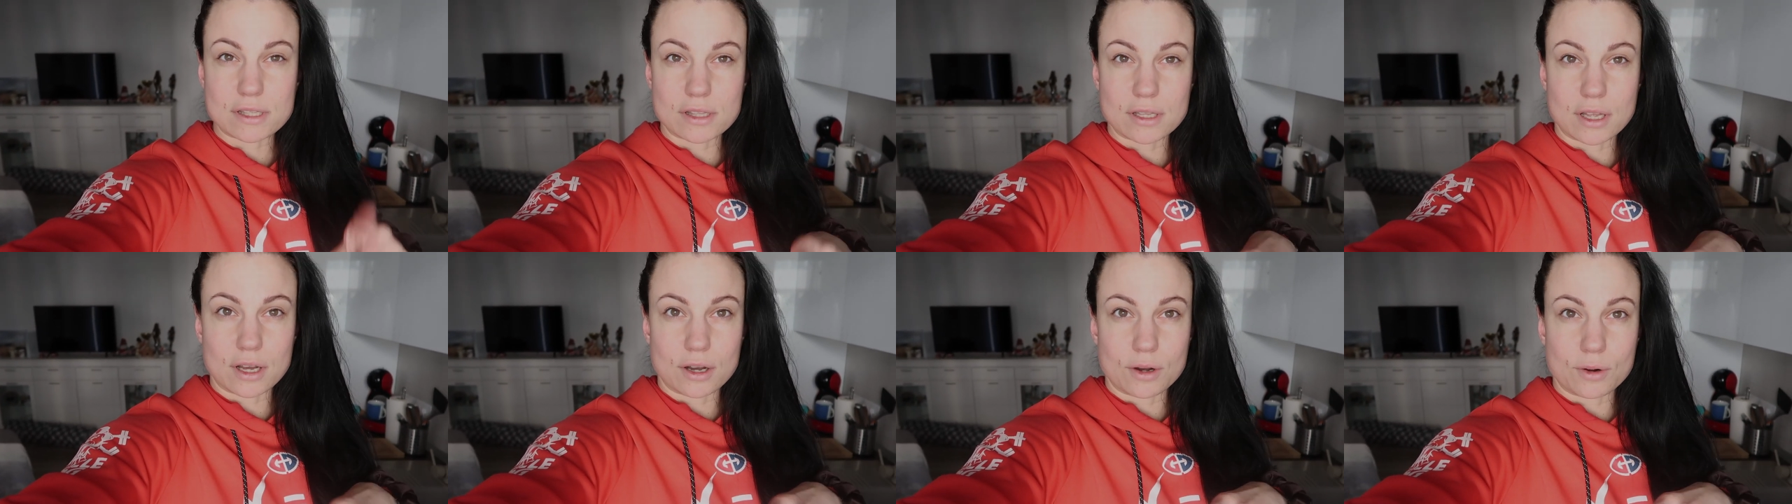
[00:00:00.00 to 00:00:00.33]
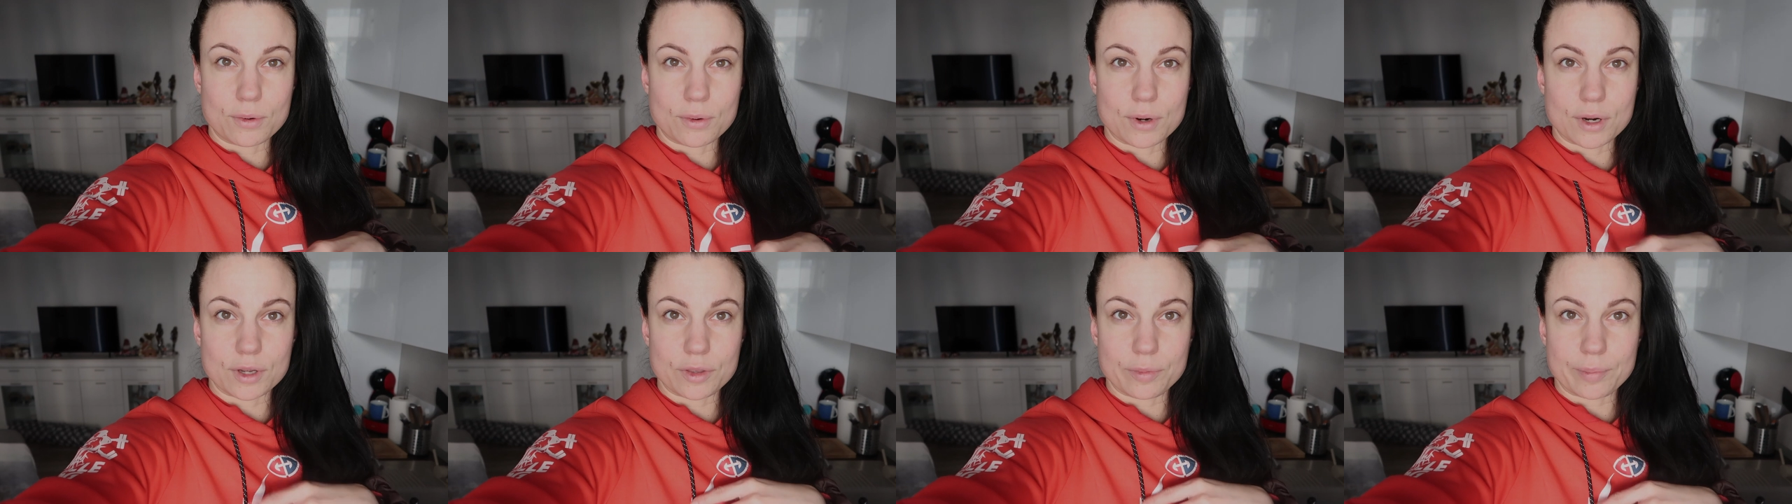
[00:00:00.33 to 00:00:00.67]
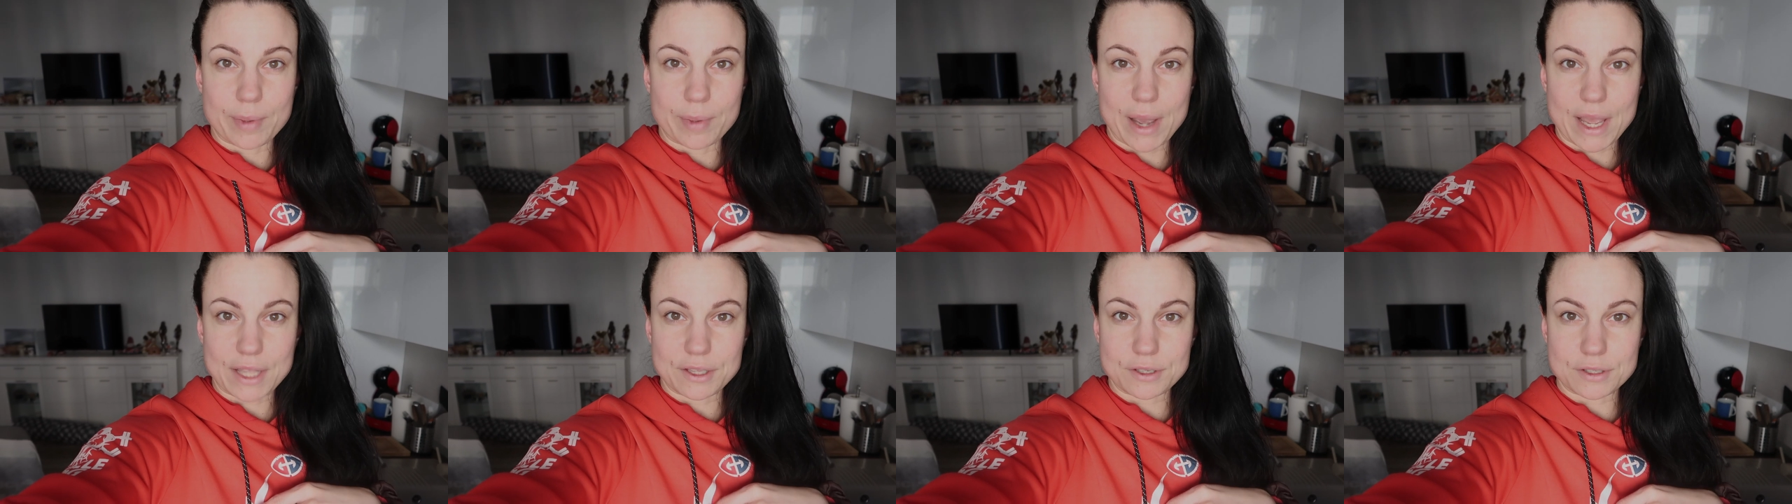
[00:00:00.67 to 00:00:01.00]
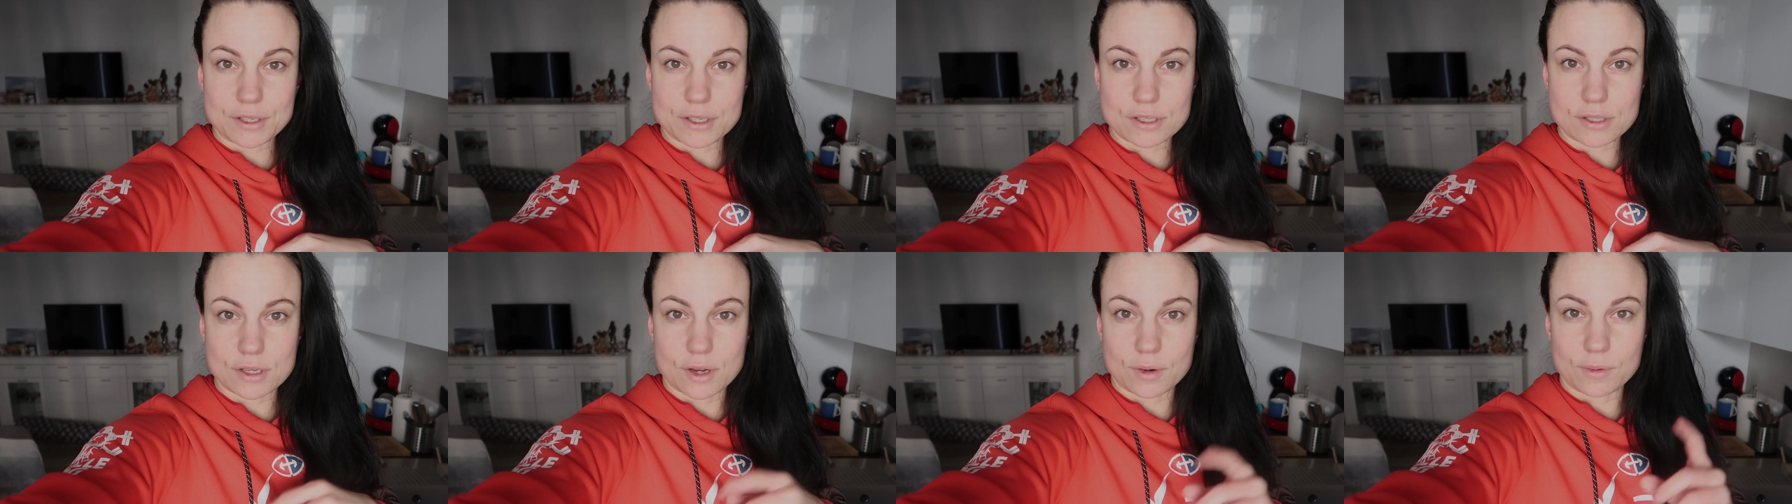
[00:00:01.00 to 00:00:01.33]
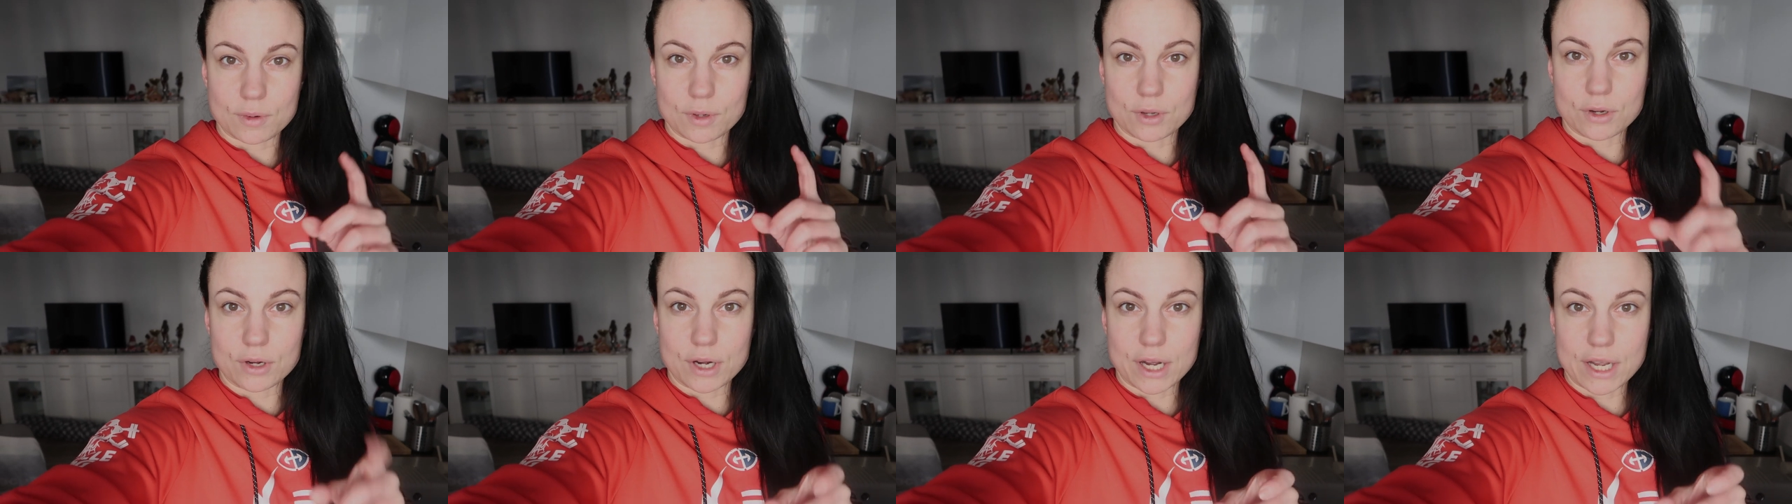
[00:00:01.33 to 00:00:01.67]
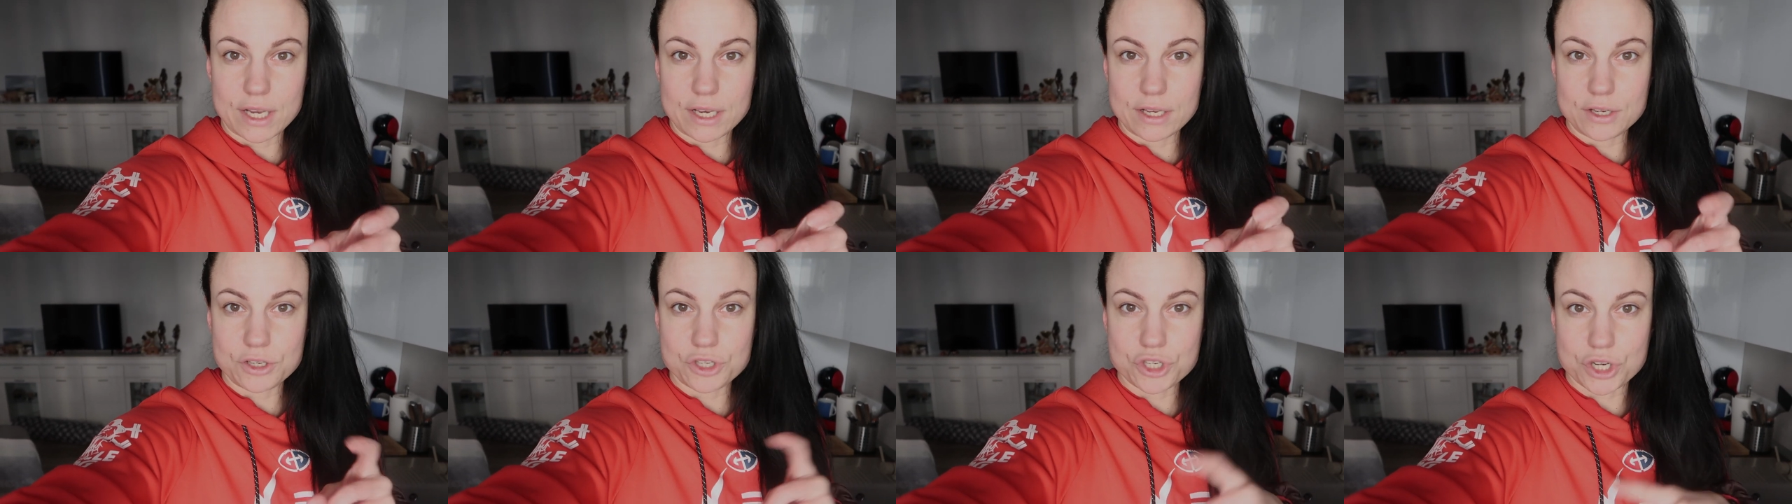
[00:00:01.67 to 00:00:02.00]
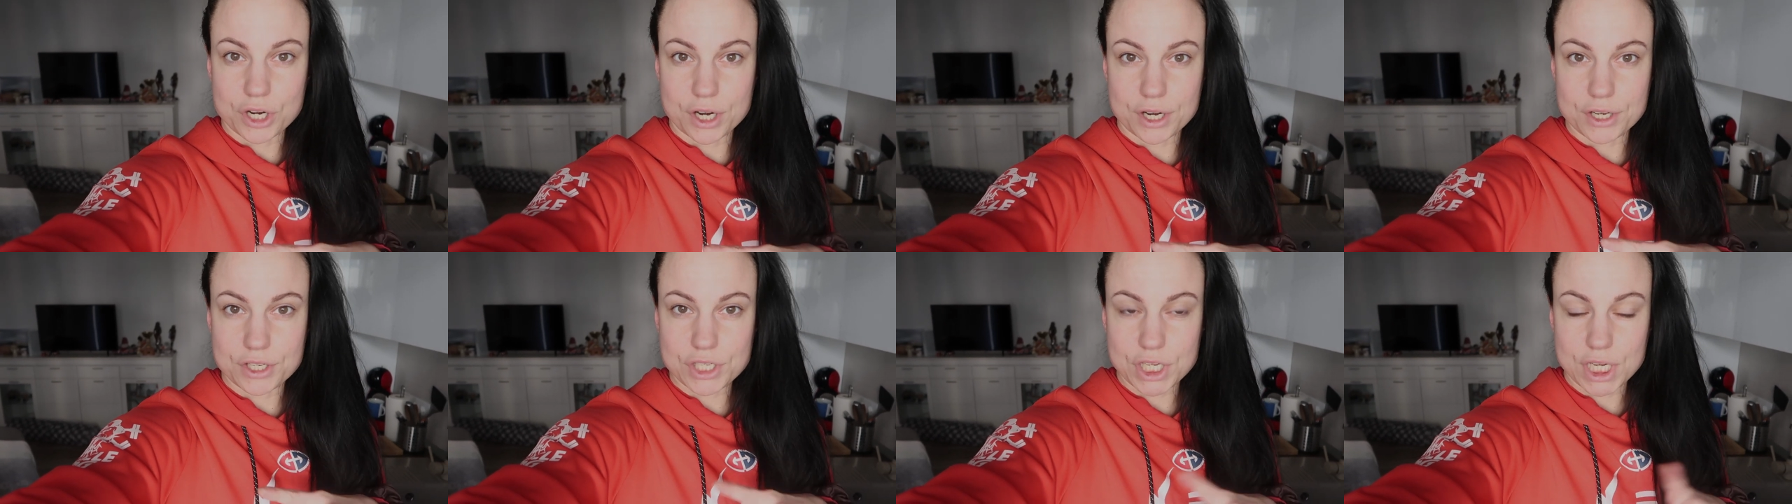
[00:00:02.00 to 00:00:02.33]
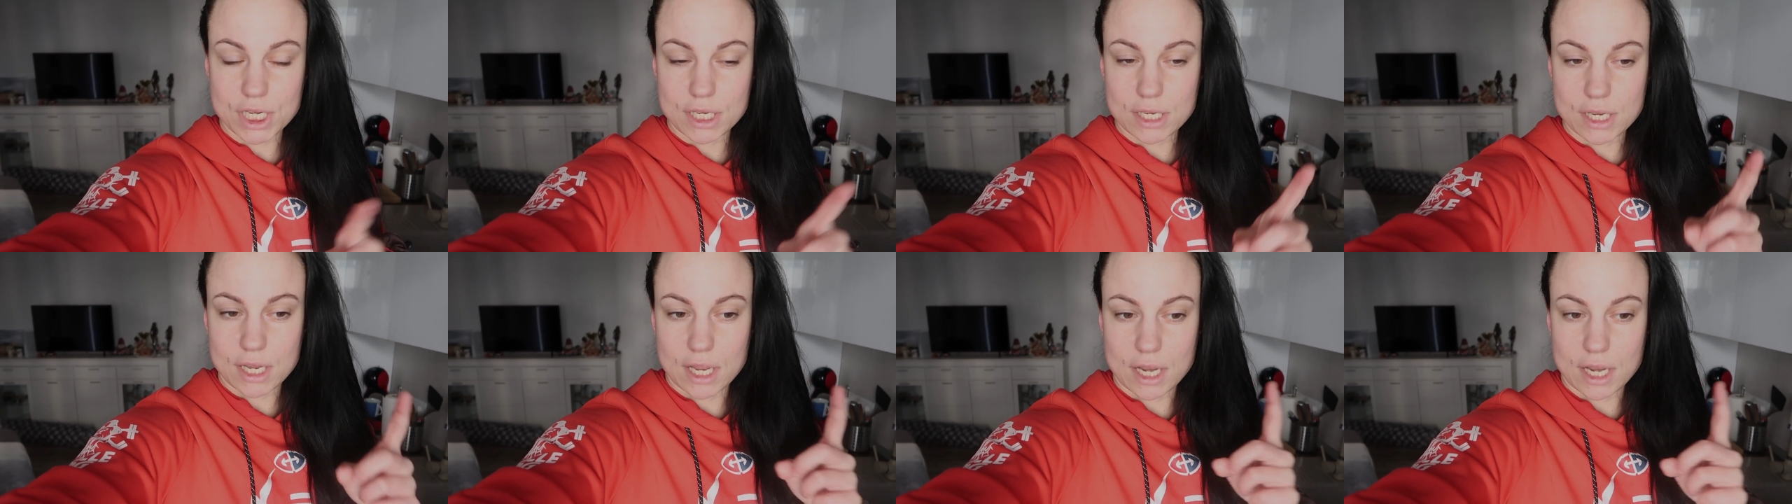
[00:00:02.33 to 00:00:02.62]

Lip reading: low on battery, so I will go ahead and charge it,